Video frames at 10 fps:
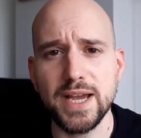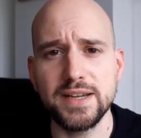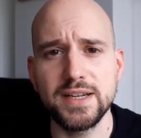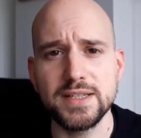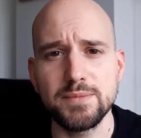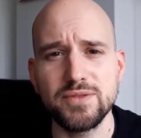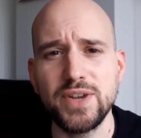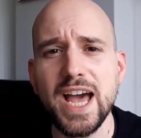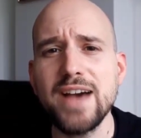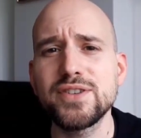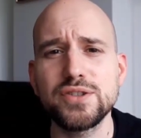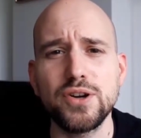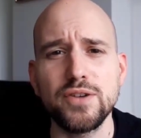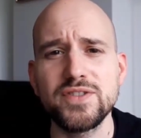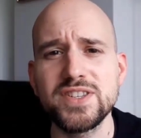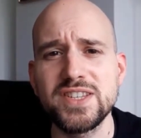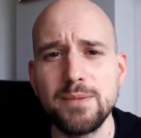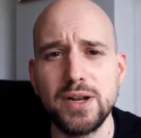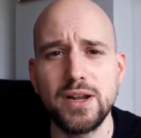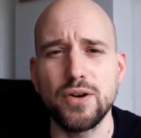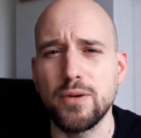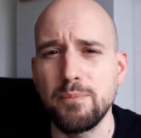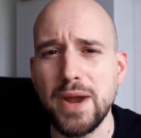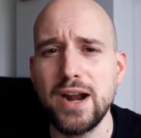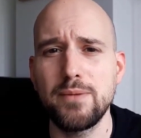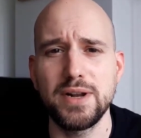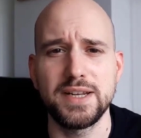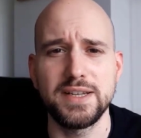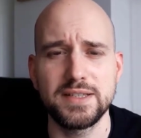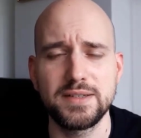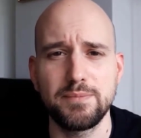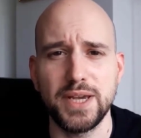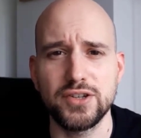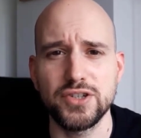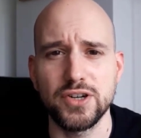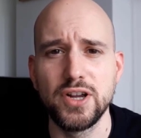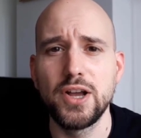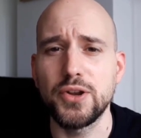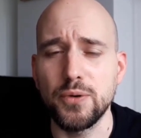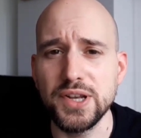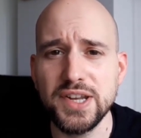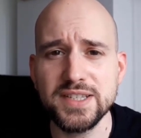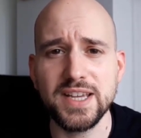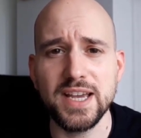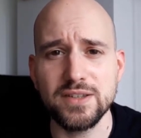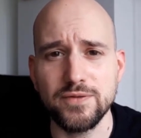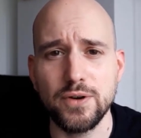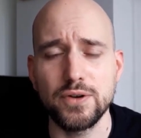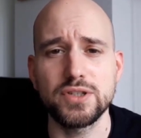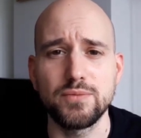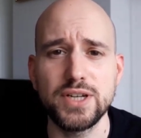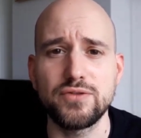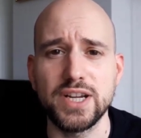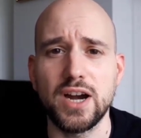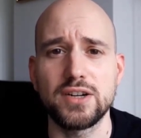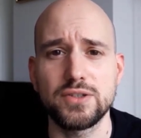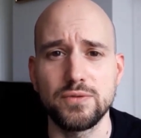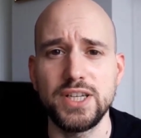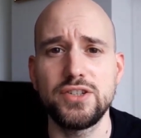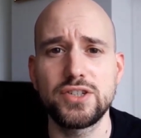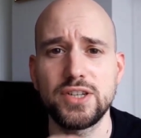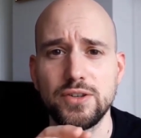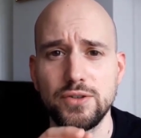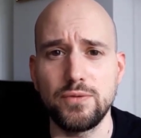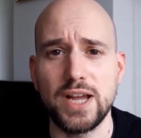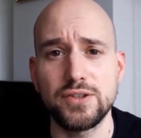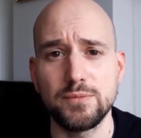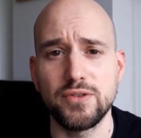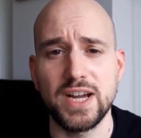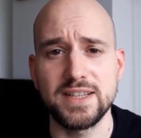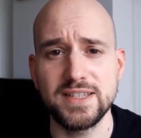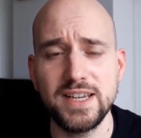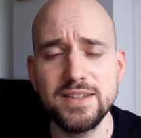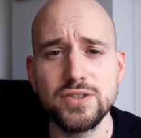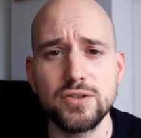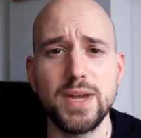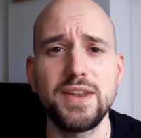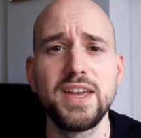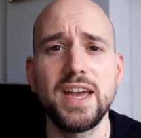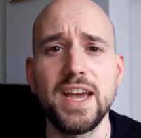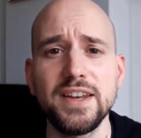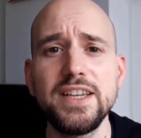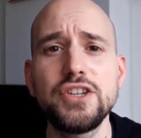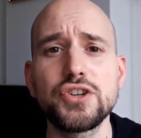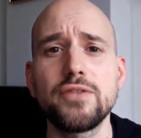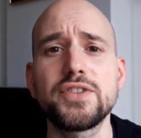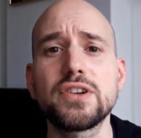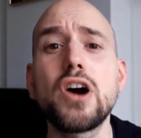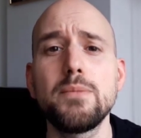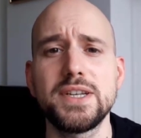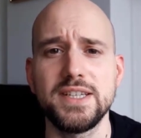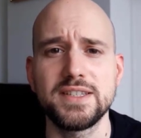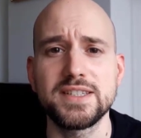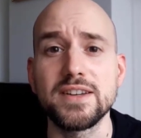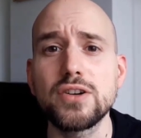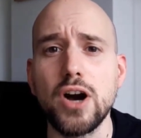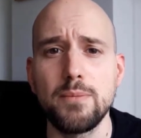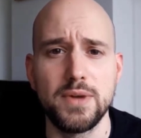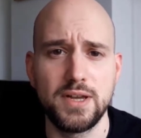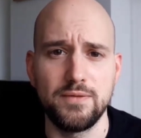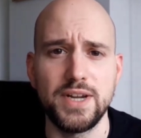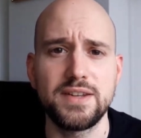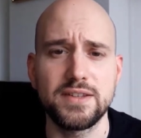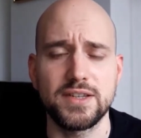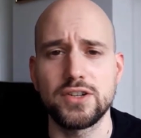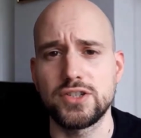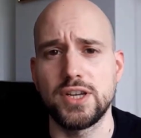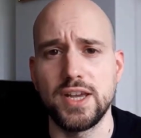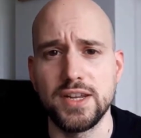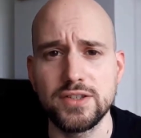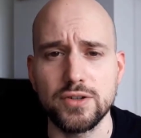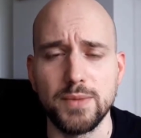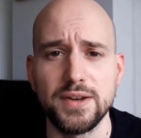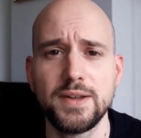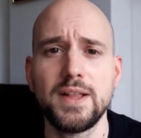mechanisms, we have a sort of similar or comparable at least picture, though in this case, of course, with regards to each UN human rights instrument and each of the committees that come with such an instrument.